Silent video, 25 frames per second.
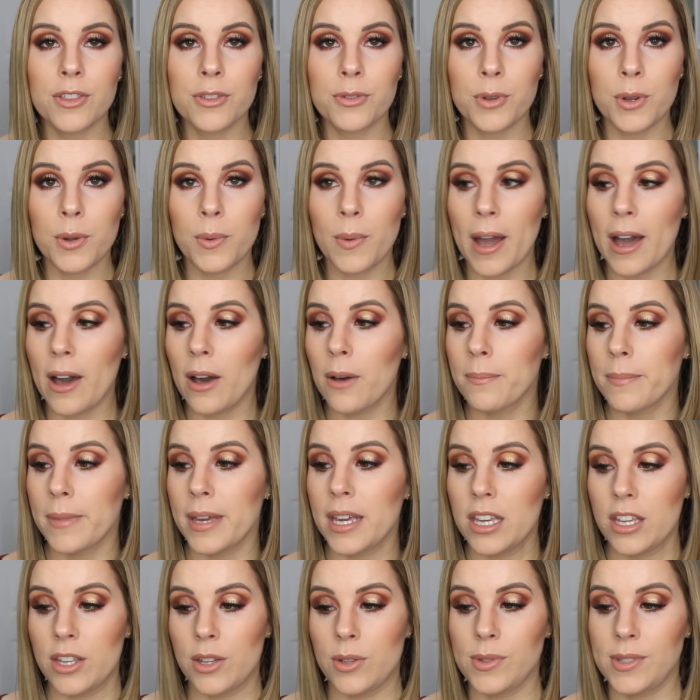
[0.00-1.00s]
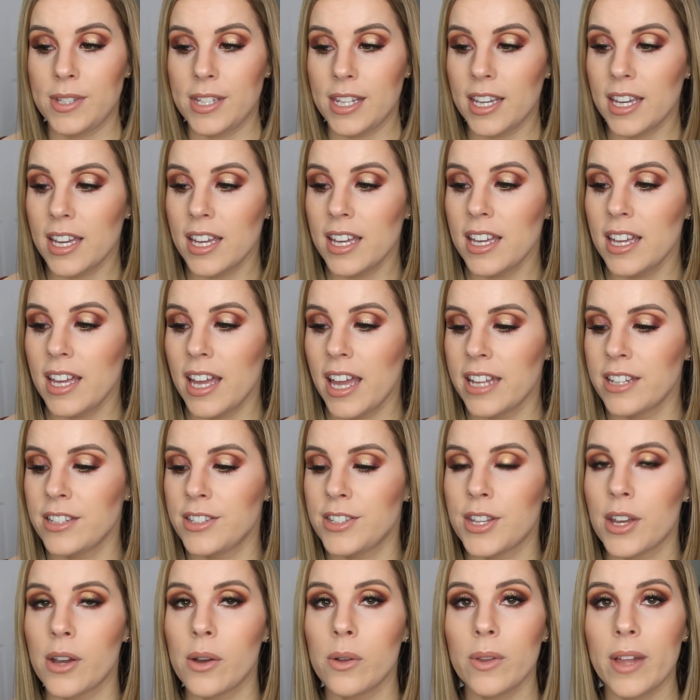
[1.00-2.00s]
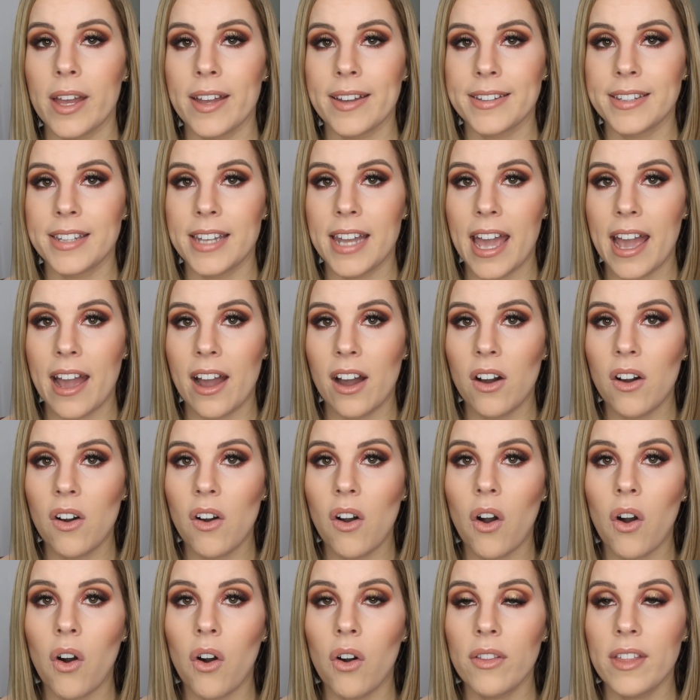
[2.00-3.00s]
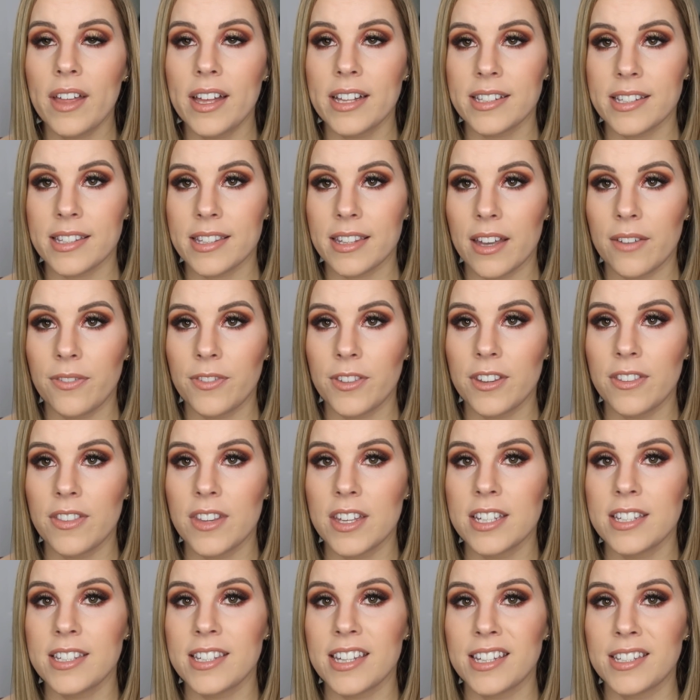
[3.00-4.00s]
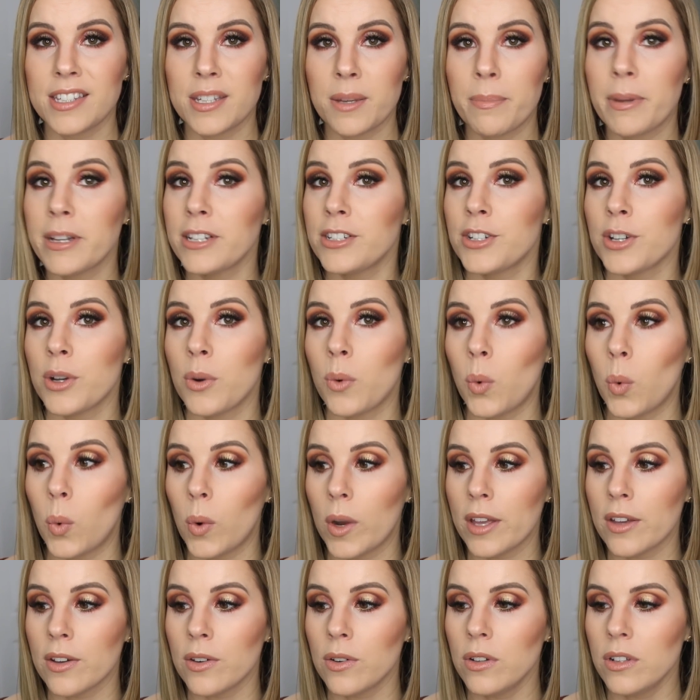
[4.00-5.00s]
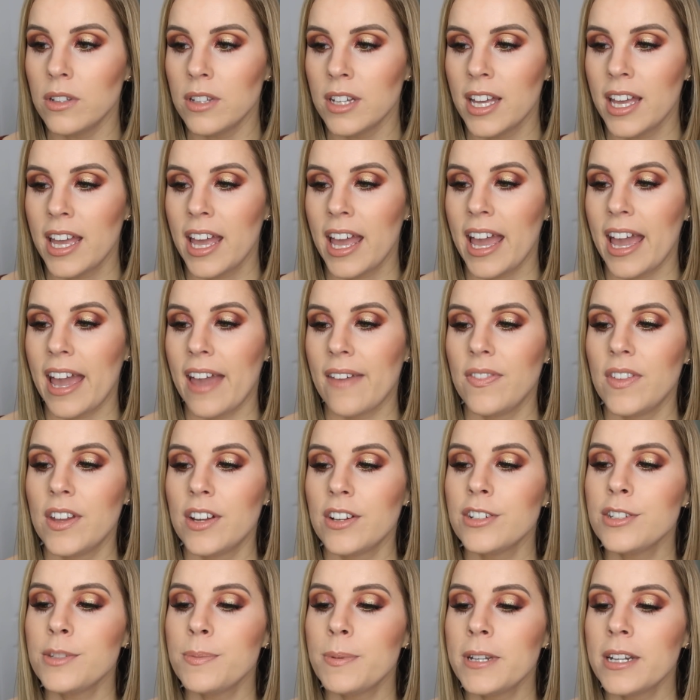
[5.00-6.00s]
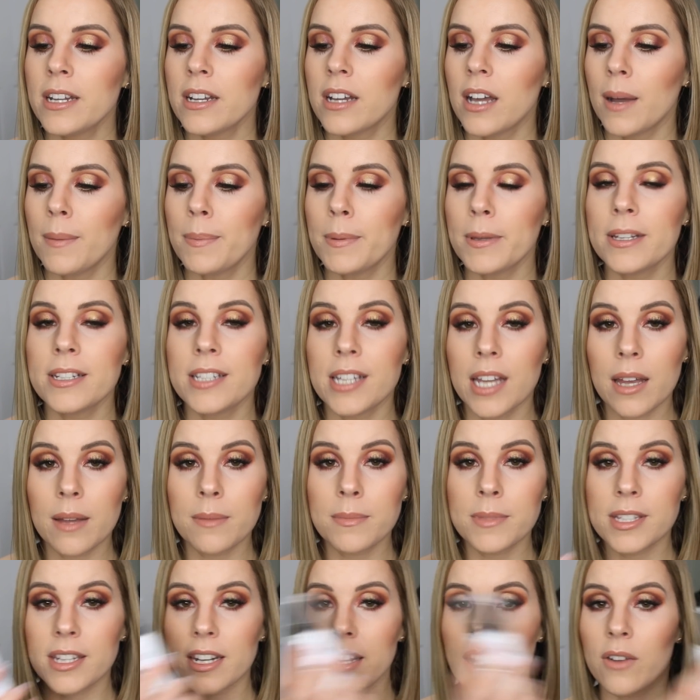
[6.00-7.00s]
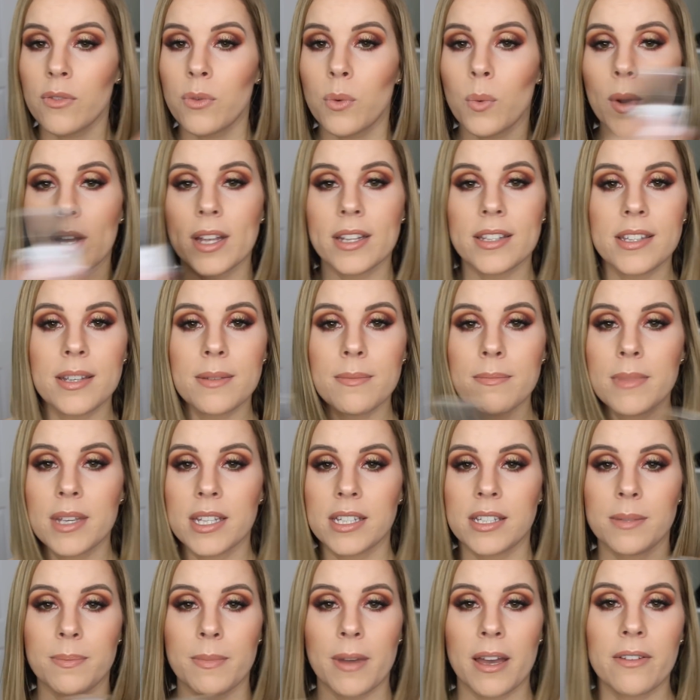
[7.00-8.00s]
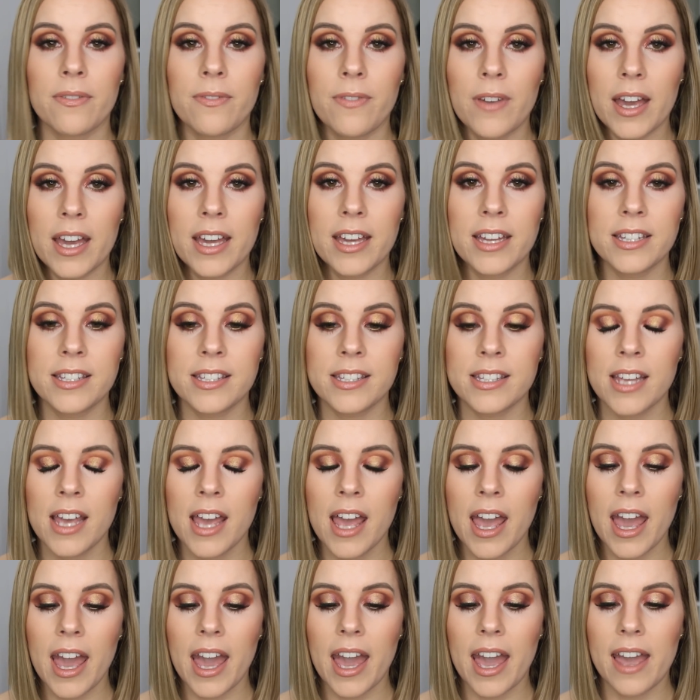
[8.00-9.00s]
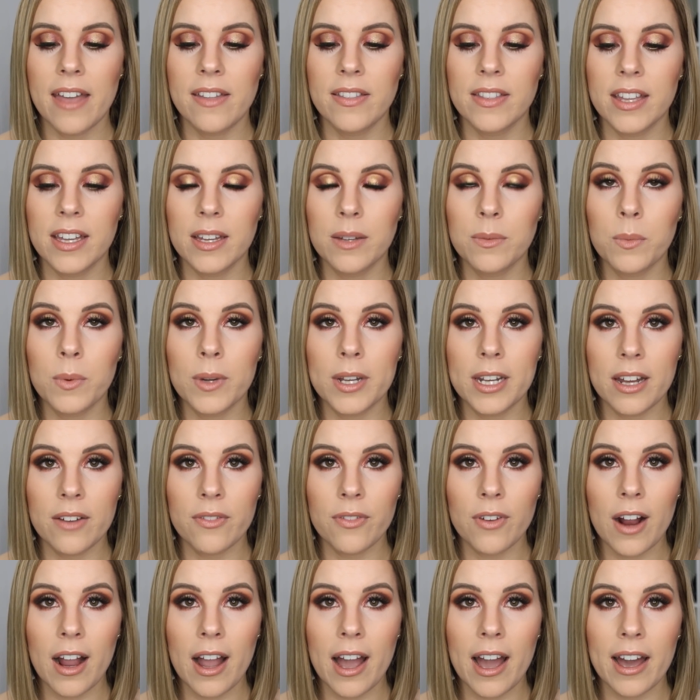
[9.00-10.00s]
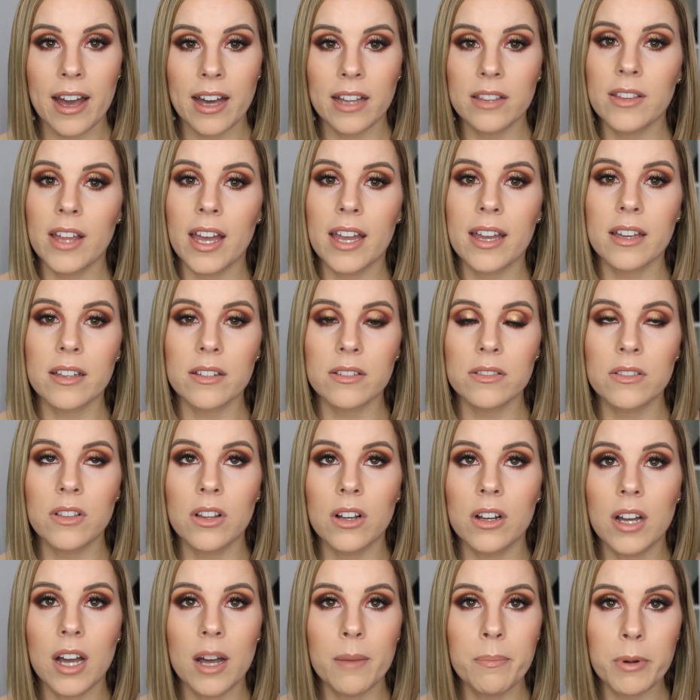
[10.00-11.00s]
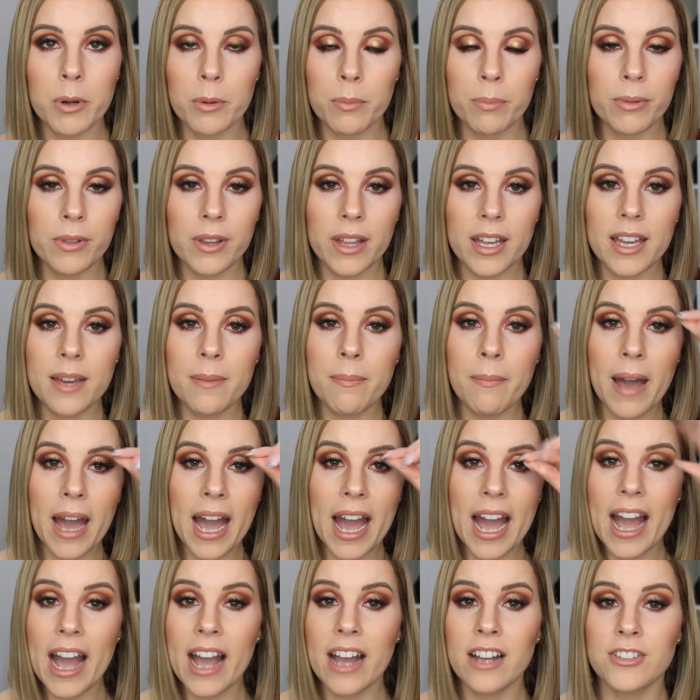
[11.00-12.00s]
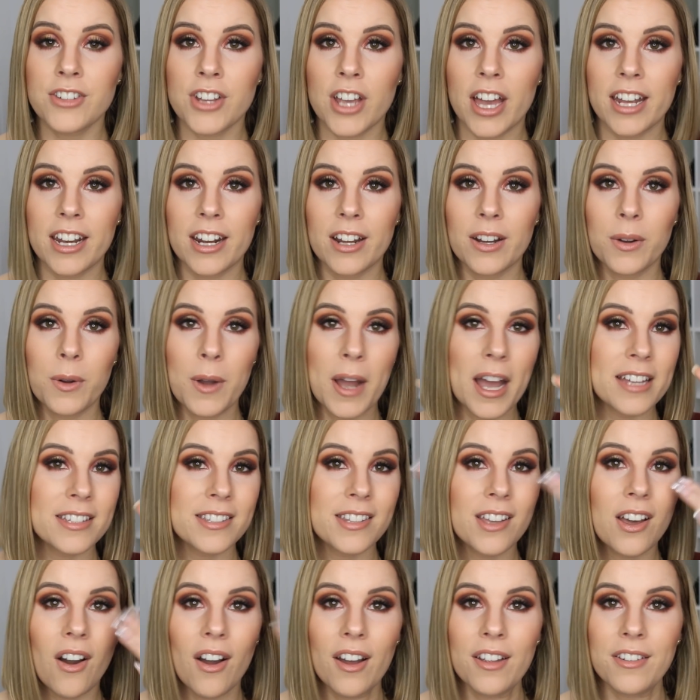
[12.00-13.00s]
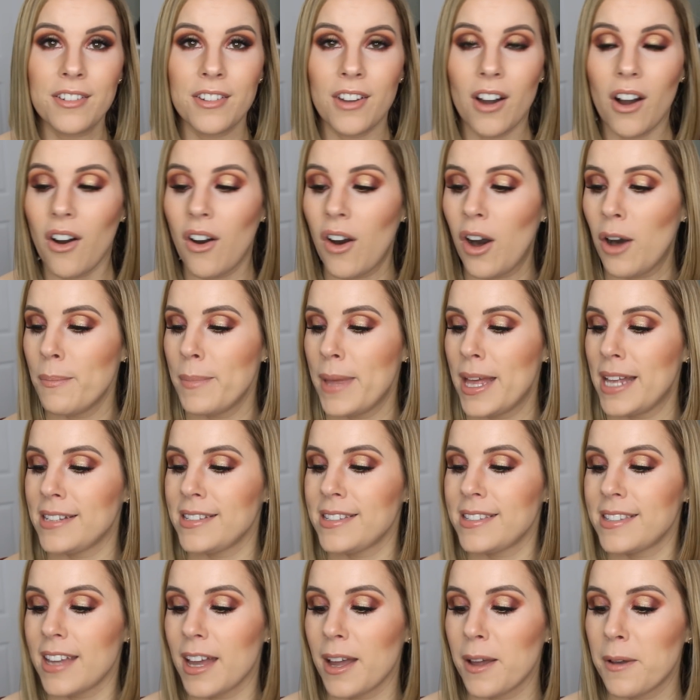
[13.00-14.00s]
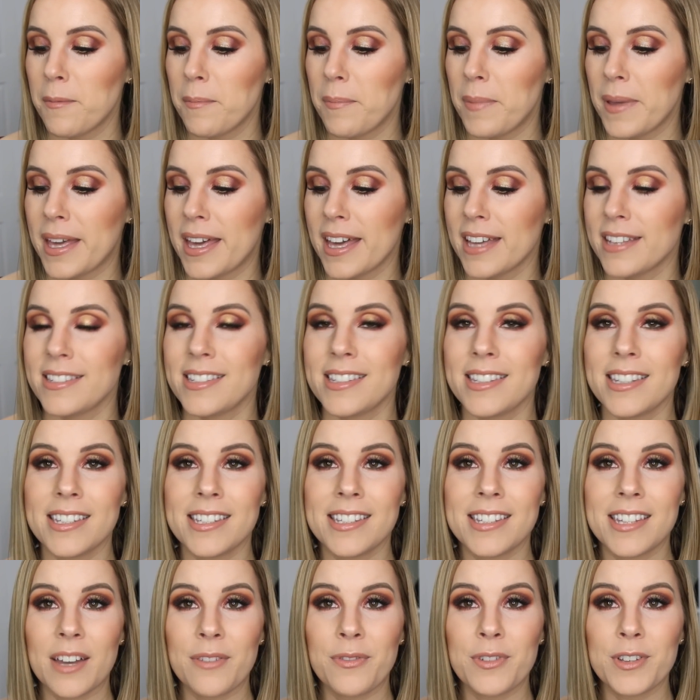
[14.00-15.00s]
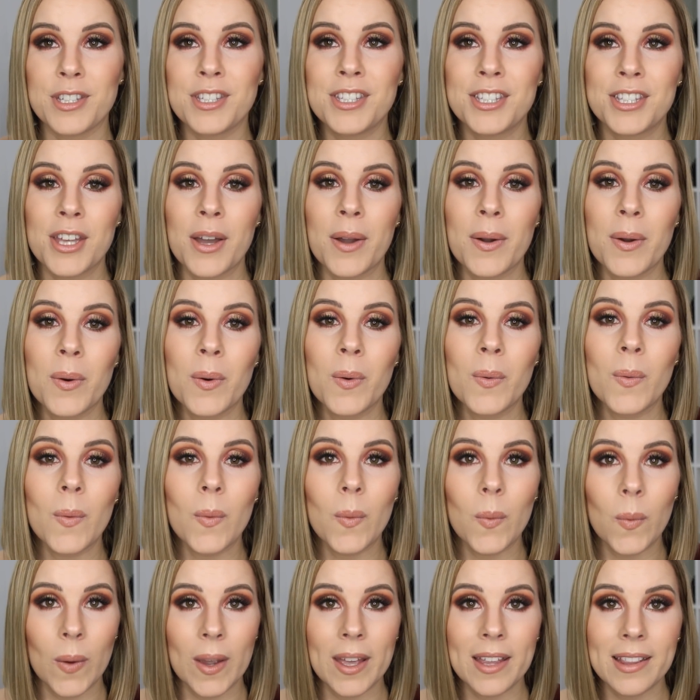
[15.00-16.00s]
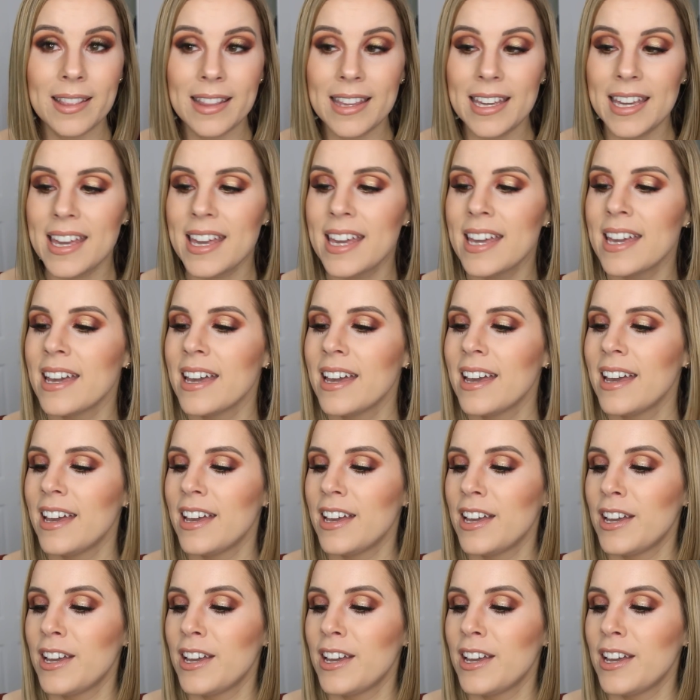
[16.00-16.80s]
throughout me using it. And so like now all that's left in this is a bunch of oil. And there's been a couple of times that I've went to mist my face. And then whenever I like look up or blink, my eyeshadow has gotten all messed up because this stuff is so oily.